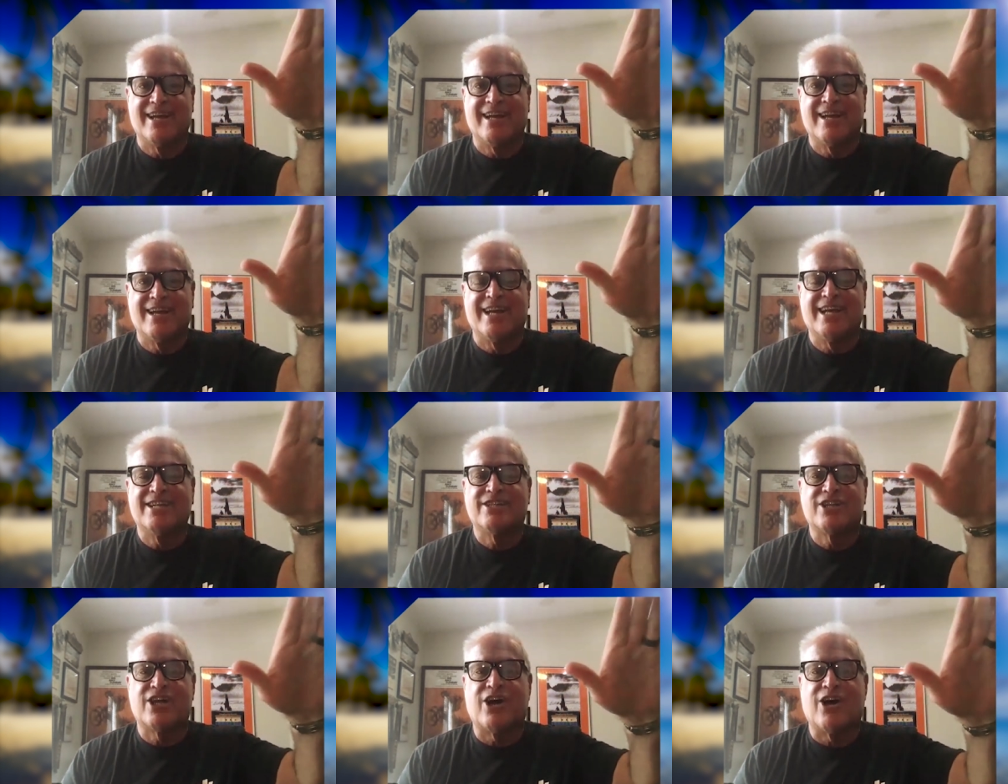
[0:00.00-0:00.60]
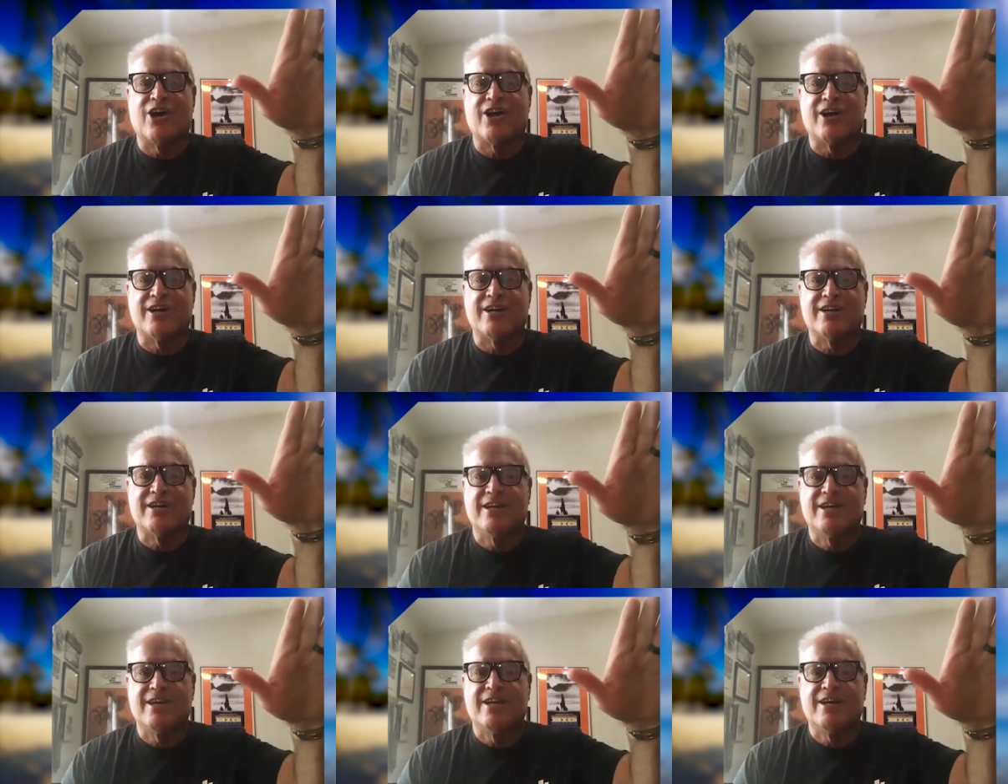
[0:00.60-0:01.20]
It's hard.
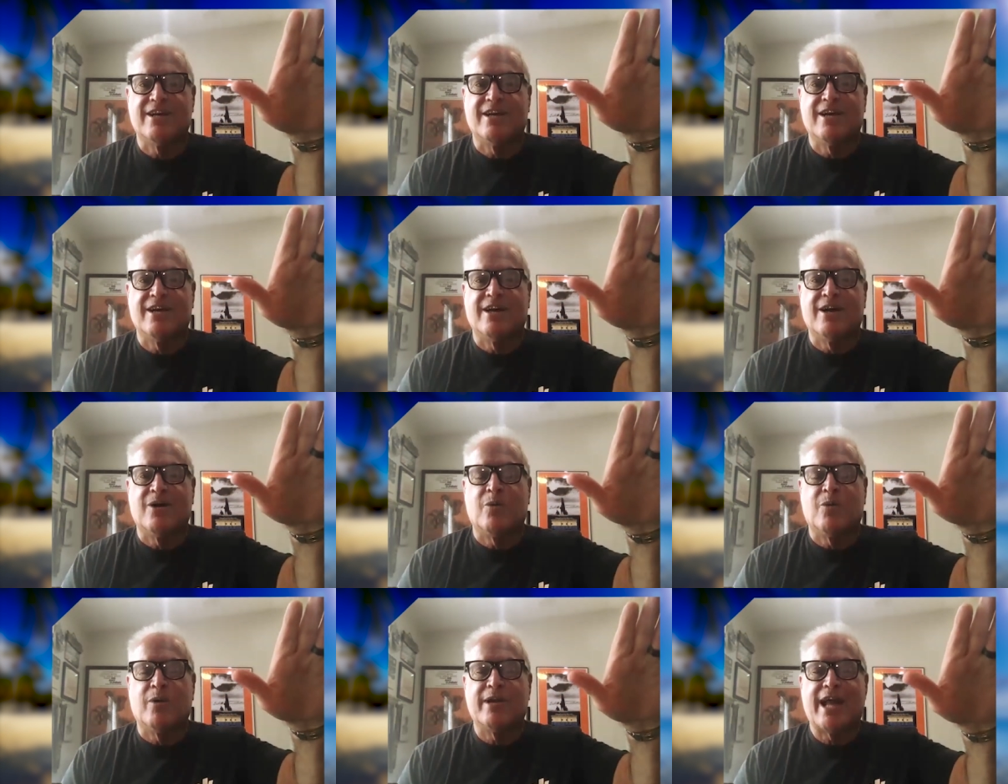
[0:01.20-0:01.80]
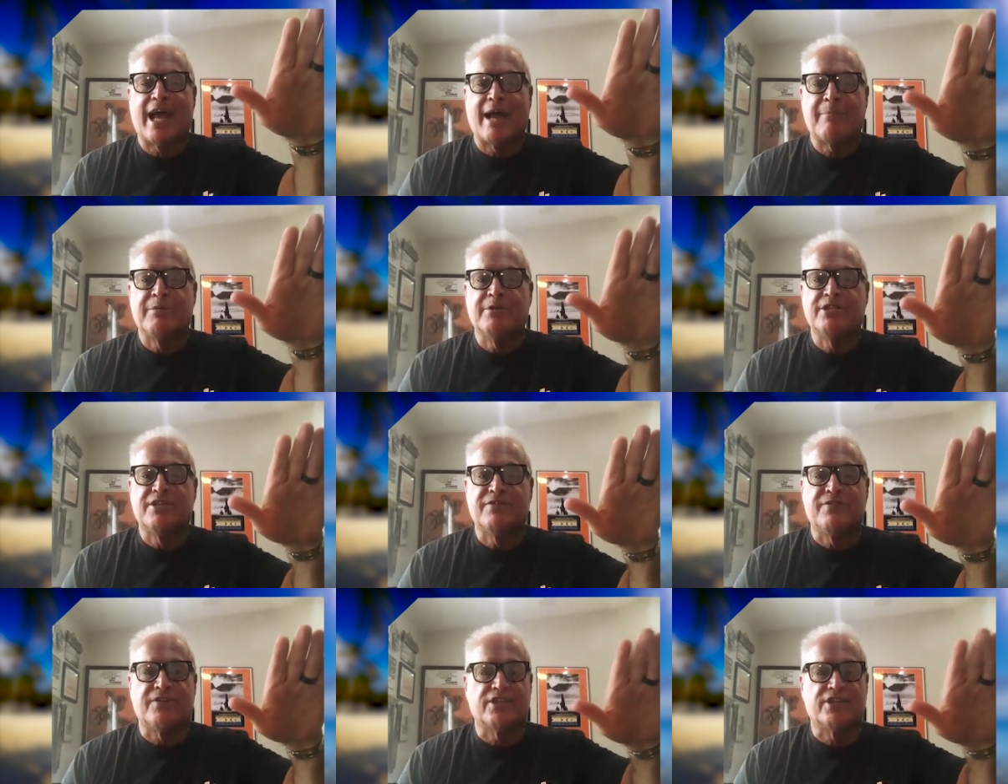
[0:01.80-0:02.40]
What happens
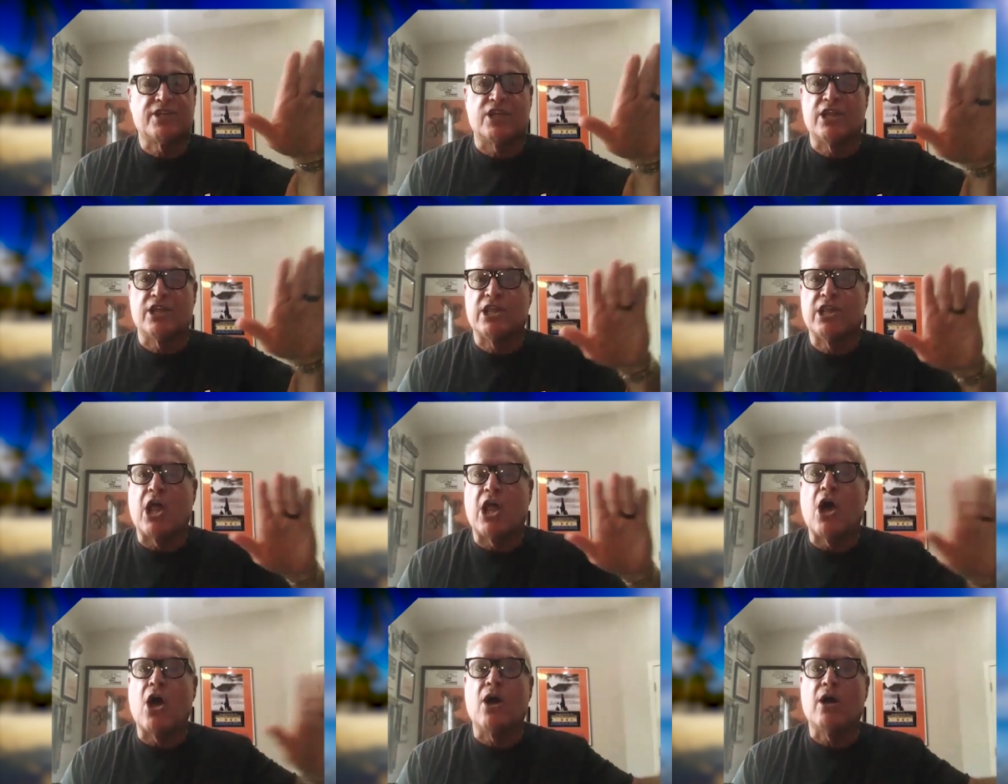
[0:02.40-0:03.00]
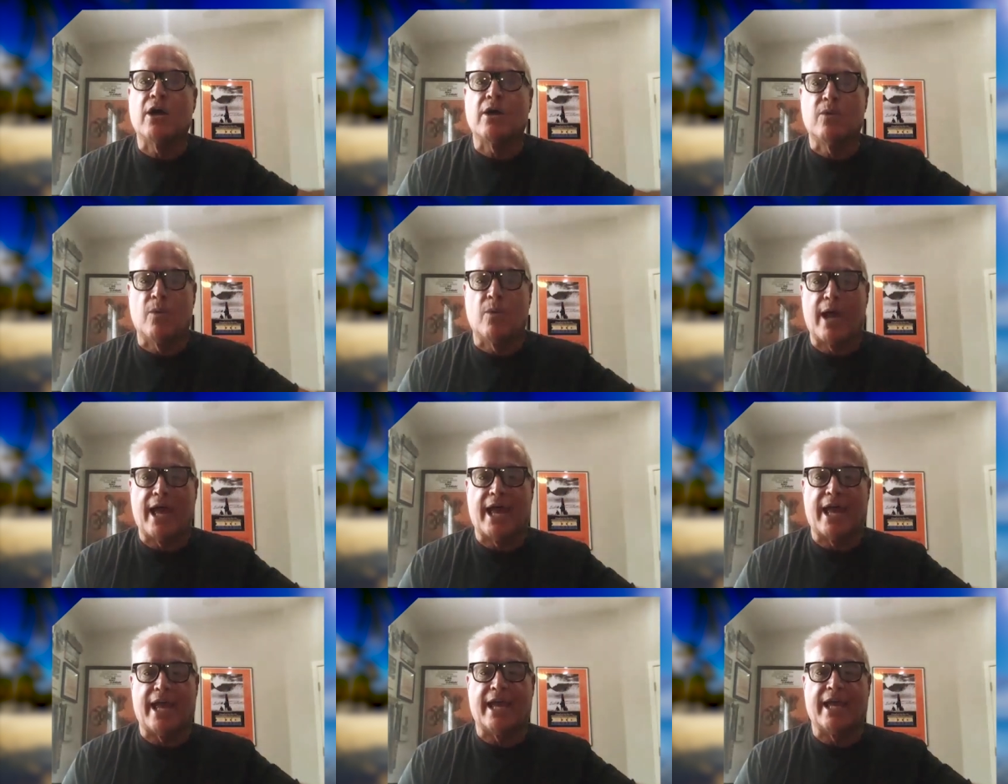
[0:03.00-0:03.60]
if it's a long
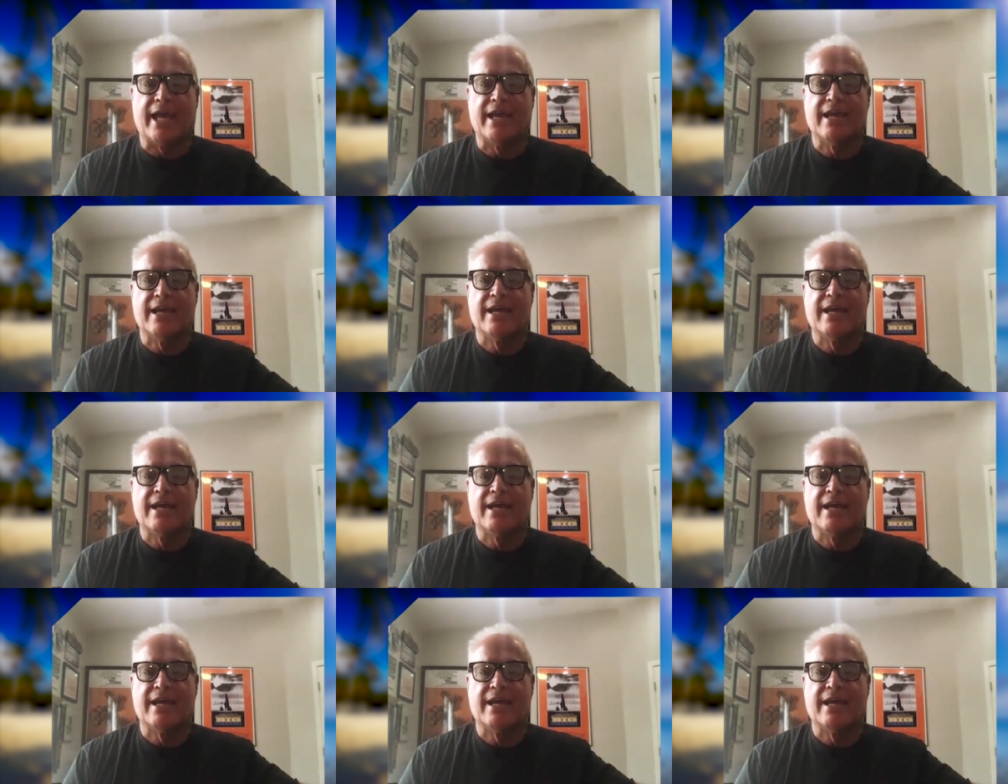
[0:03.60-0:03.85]
way?